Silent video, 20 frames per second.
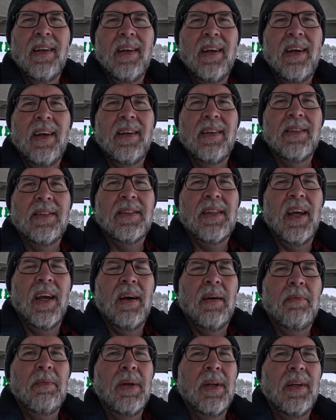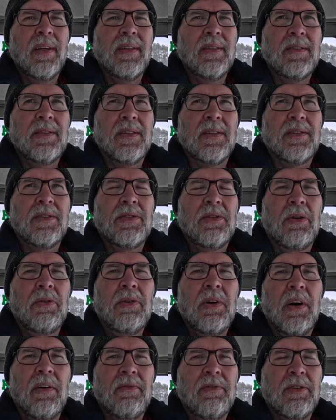and this cab is just so
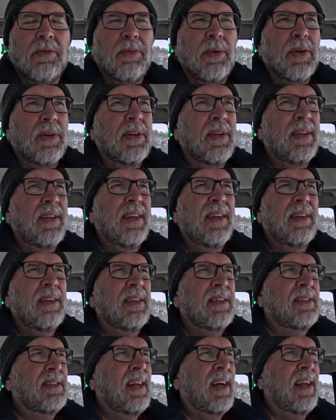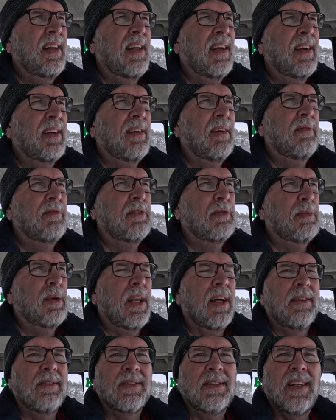comfortable. It is not that
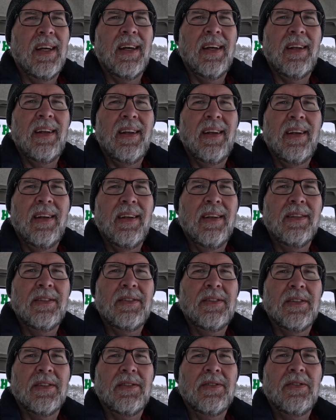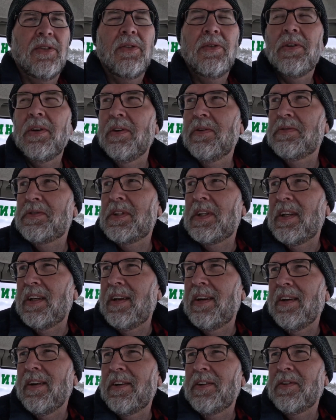comfortable outside, and it is just so cozy in
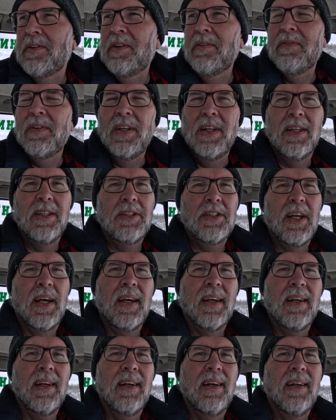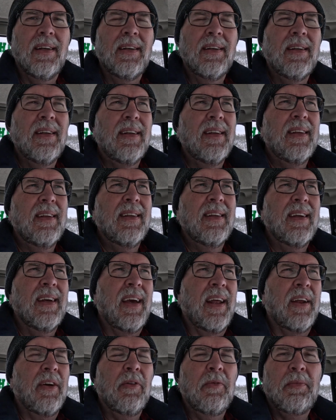here. I don't even need a jacket on.
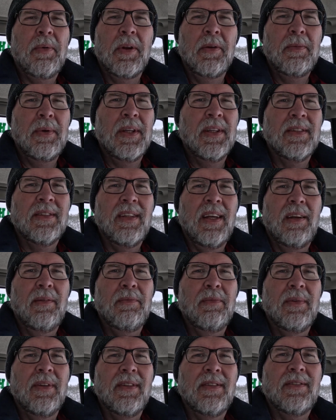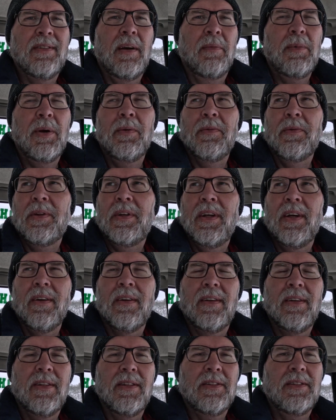And I hope it'll be the same this summer with the air
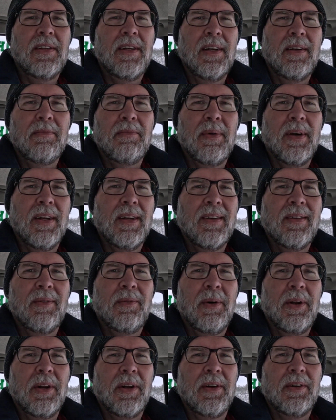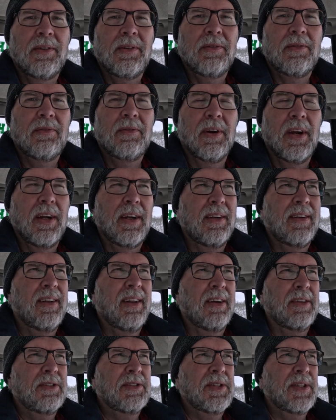conditioning, but what a great
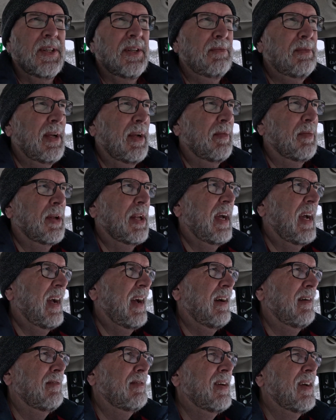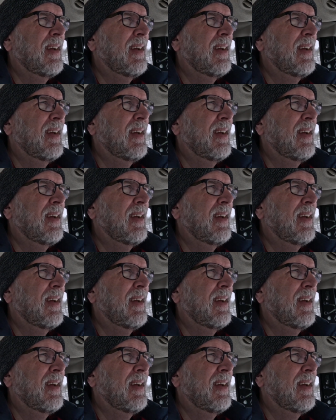luxury to be able to have.